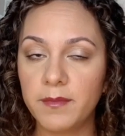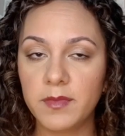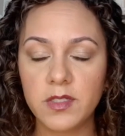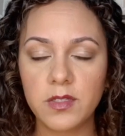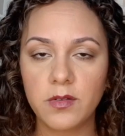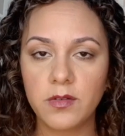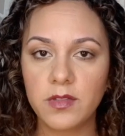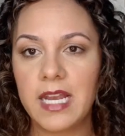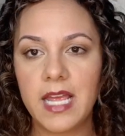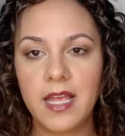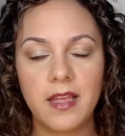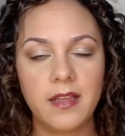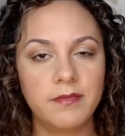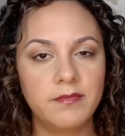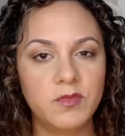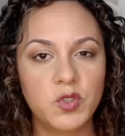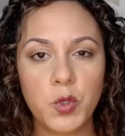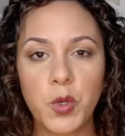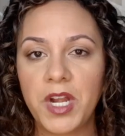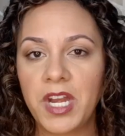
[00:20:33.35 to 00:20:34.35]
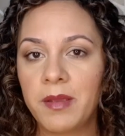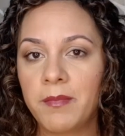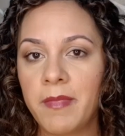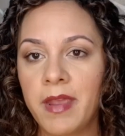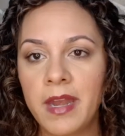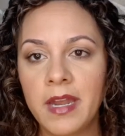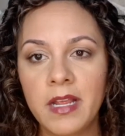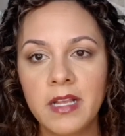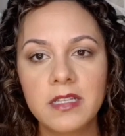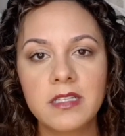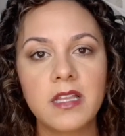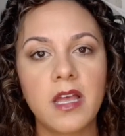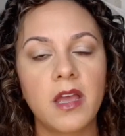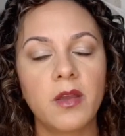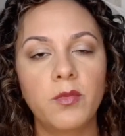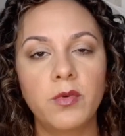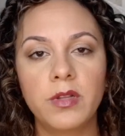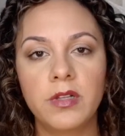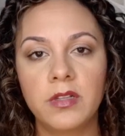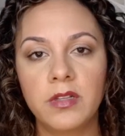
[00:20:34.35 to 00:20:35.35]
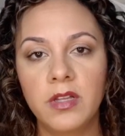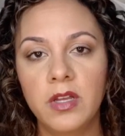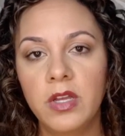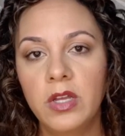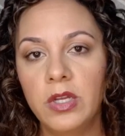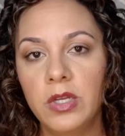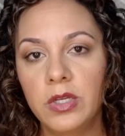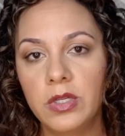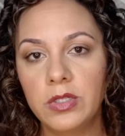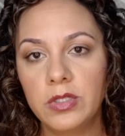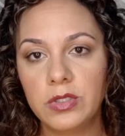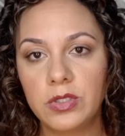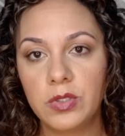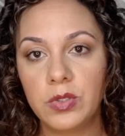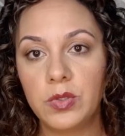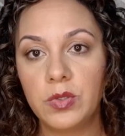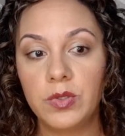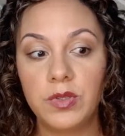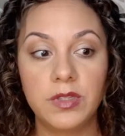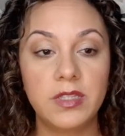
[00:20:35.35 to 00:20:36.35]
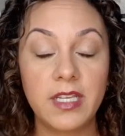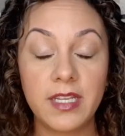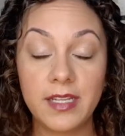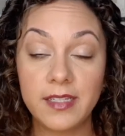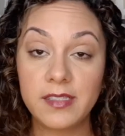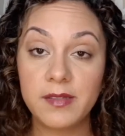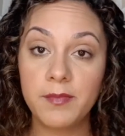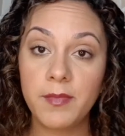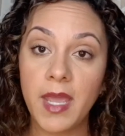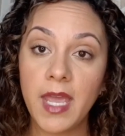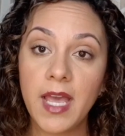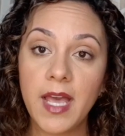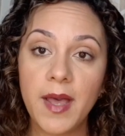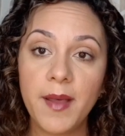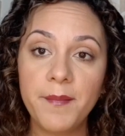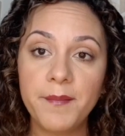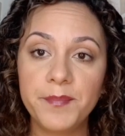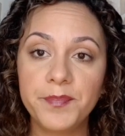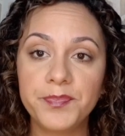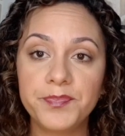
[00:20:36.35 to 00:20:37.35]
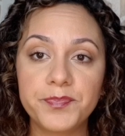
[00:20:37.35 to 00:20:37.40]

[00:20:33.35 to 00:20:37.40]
So in 20 minutes I will do this makeup